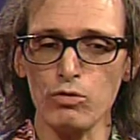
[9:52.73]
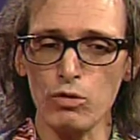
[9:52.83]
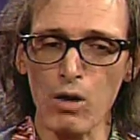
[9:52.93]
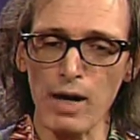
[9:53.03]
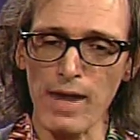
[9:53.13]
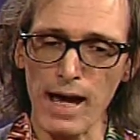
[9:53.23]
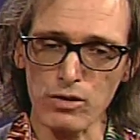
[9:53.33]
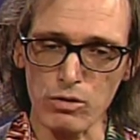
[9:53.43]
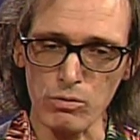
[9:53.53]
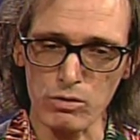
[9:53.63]
drew on
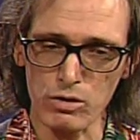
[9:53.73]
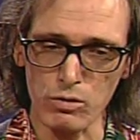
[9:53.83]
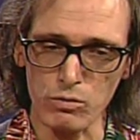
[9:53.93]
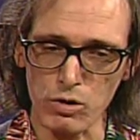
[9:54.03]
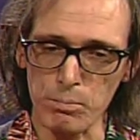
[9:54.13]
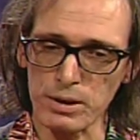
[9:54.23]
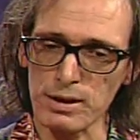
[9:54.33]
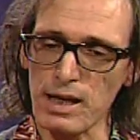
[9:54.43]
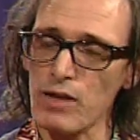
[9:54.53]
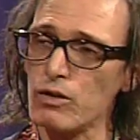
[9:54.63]
that to put
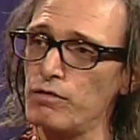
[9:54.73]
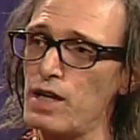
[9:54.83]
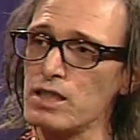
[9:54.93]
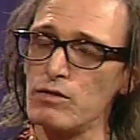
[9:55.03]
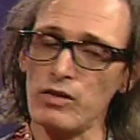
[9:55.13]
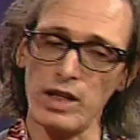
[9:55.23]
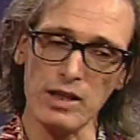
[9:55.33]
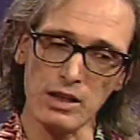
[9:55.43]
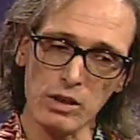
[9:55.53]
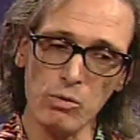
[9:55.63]
together a festival
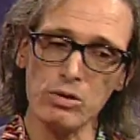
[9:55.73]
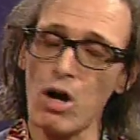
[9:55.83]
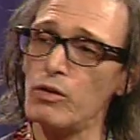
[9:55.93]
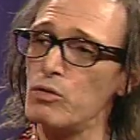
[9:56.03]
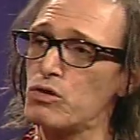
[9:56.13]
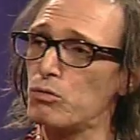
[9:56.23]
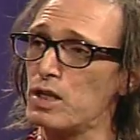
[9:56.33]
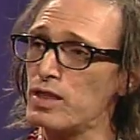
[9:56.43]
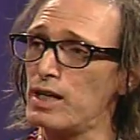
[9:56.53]
that used all those three